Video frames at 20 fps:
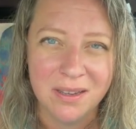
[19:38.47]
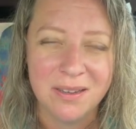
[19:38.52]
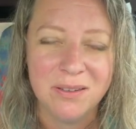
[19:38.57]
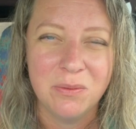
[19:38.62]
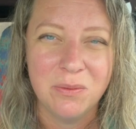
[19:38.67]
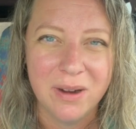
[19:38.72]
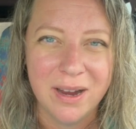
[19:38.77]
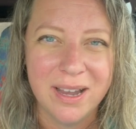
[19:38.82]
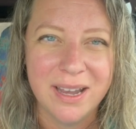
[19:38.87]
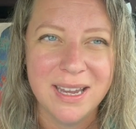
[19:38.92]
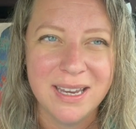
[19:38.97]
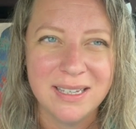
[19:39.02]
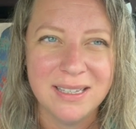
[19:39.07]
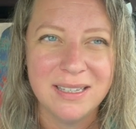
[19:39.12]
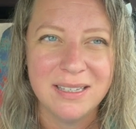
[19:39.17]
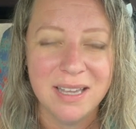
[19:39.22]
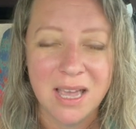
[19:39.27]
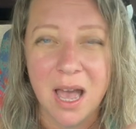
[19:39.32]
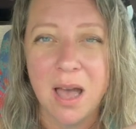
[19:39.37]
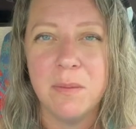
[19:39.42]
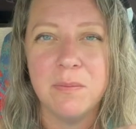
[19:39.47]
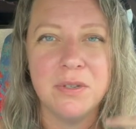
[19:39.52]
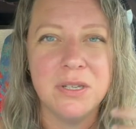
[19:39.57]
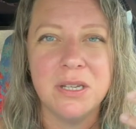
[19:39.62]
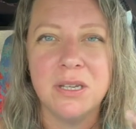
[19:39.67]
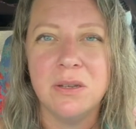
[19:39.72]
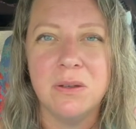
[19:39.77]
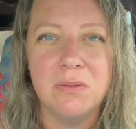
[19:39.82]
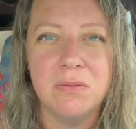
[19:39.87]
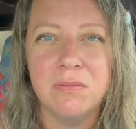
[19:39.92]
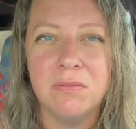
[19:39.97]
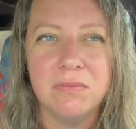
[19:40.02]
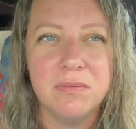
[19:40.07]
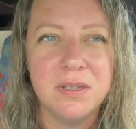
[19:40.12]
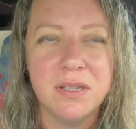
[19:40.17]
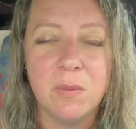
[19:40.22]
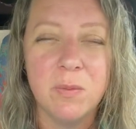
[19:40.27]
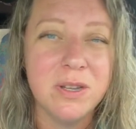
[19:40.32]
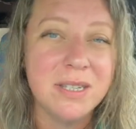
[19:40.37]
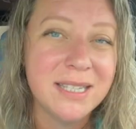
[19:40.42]
right? Come to
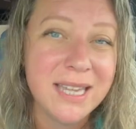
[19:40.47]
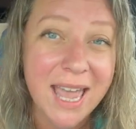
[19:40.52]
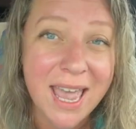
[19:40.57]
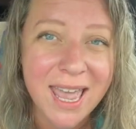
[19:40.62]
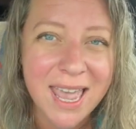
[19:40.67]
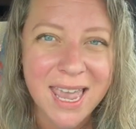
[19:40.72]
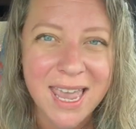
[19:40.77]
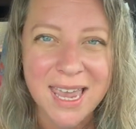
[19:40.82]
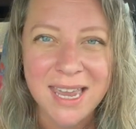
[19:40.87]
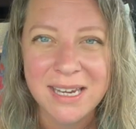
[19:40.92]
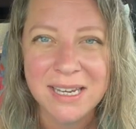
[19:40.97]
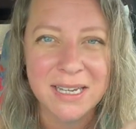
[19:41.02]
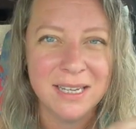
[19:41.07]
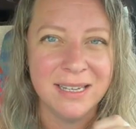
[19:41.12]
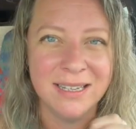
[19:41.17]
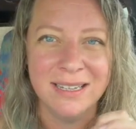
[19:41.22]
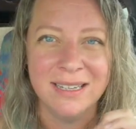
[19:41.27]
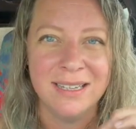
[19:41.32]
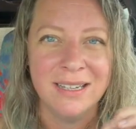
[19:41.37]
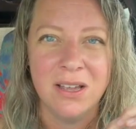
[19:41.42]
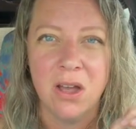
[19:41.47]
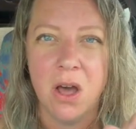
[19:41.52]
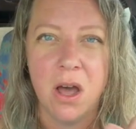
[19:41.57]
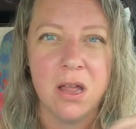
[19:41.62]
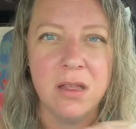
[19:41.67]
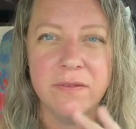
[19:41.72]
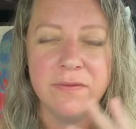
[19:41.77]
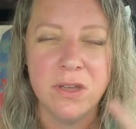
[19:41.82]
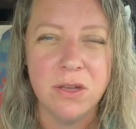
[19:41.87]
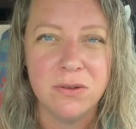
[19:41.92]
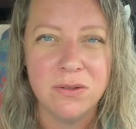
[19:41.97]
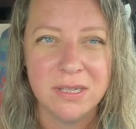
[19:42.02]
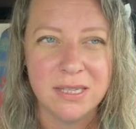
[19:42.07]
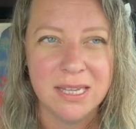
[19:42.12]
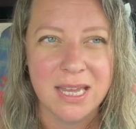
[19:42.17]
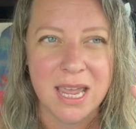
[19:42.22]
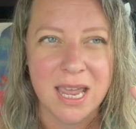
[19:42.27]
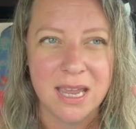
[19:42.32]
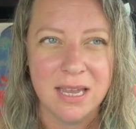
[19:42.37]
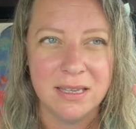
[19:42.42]
someone's aid, all of those
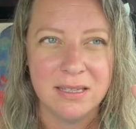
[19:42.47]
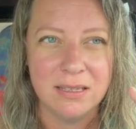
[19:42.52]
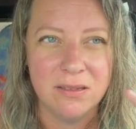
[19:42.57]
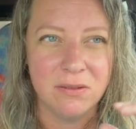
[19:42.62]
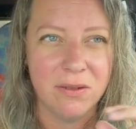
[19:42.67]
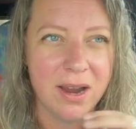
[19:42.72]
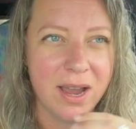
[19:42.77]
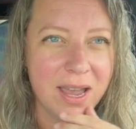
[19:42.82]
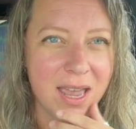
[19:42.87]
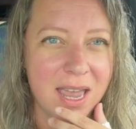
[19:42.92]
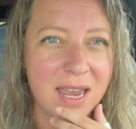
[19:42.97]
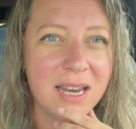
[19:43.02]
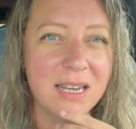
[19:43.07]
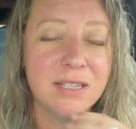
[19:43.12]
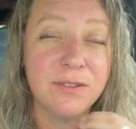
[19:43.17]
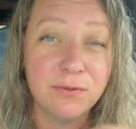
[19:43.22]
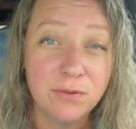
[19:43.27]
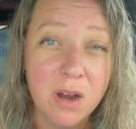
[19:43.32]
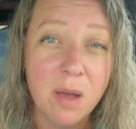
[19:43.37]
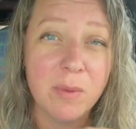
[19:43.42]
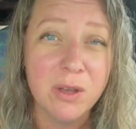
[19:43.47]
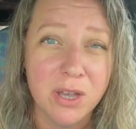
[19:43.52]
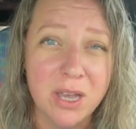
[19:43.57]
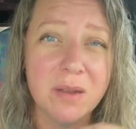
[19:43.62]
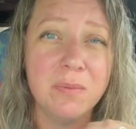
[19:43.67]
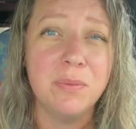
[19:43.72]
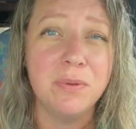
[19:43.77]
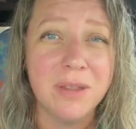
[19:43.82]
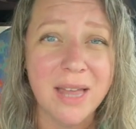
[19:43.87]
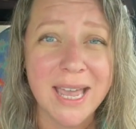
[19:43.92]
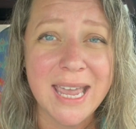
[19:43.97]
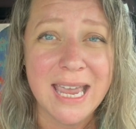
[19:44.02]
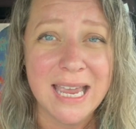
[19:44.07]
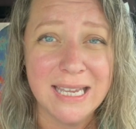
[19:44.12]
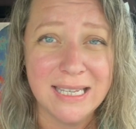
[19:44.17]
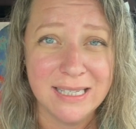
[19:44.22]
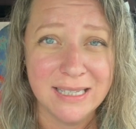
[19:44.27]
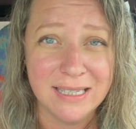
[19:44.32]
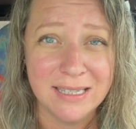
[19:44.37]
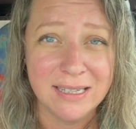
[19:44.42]
things, right? And it's from a good
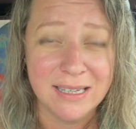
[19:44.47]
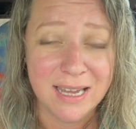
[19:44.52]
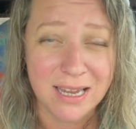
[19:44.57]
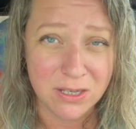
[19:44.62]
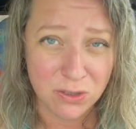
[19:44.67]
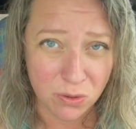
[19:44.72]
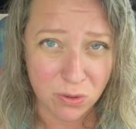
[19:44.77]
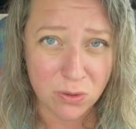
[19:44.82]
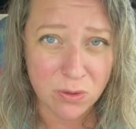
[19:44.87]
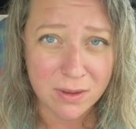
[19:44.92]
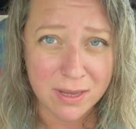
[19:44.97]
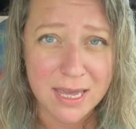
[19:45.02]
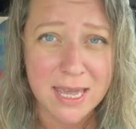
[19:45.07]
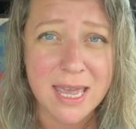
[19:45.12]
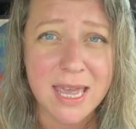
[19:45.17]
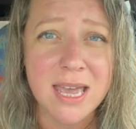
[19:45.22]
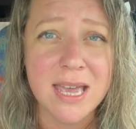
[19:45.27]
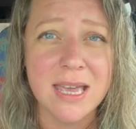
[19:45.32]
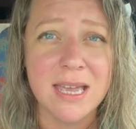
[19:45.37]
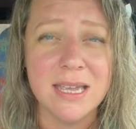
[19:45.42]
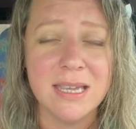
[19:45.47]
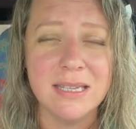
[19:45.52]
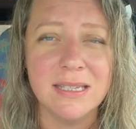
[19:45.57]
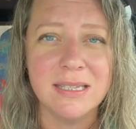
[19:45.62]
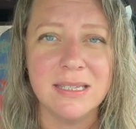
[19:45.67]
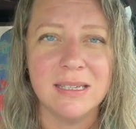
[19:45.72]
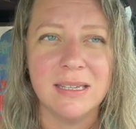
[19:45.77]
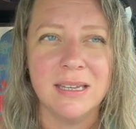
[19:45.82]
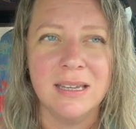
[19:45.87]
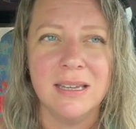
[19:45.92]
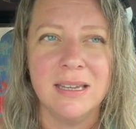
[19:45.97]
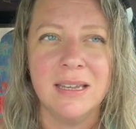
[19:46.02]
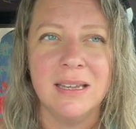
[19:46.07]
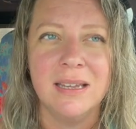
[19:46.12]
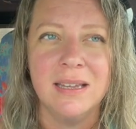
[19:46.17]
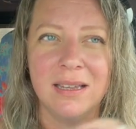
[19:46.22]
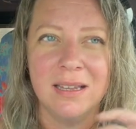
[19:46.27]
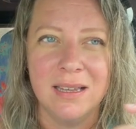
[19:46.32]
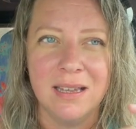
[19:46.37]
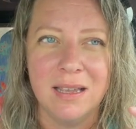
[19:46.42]
place. It truly is.
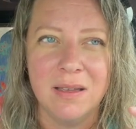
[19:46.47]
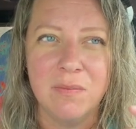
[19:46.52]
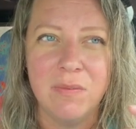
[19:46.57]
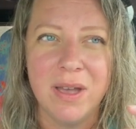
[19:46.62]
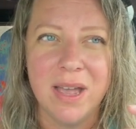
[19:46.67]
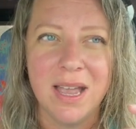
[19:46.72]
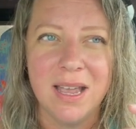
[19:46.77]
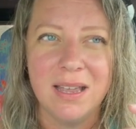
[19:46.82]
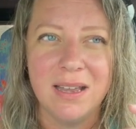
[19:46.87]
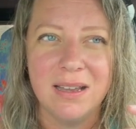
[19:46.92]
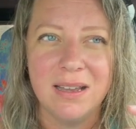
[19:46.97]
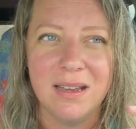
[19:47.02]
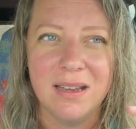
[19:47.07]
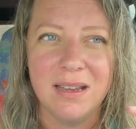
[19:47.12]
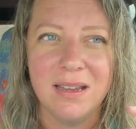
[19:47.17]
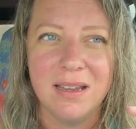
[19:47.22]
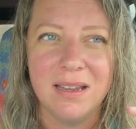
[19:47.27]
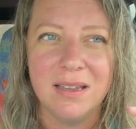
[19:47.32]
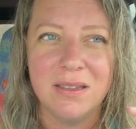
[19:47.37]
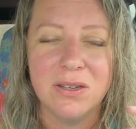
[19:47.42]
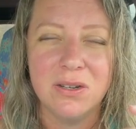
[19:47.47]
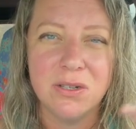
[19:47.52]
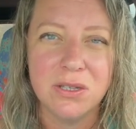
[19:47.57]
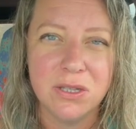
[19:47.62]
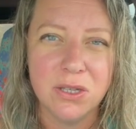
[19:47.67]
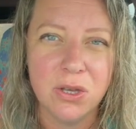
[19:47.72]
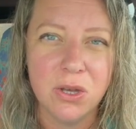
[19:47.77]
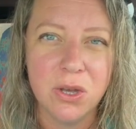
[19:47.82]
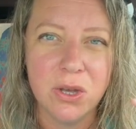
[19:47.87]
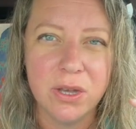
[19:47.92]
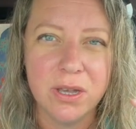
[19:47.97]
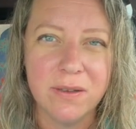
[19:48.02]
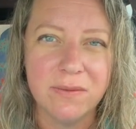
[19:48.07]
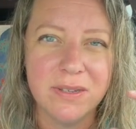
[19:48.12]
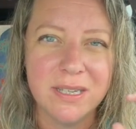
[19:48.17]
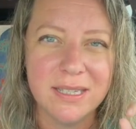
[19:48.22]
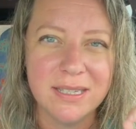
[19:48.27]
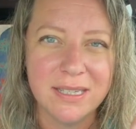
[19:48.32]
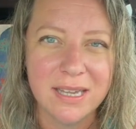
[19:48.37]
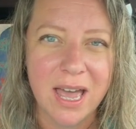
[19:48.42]
But there's the hook of
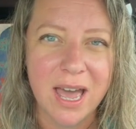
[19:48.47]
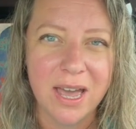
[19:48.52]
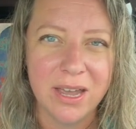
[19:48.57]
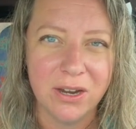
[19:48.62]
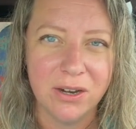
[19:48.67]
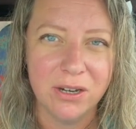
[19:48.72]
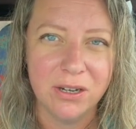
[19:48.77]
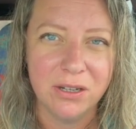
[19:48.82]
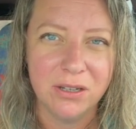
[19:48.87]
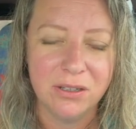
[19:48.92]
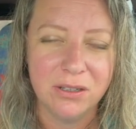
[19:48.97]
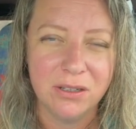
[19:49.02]
desire,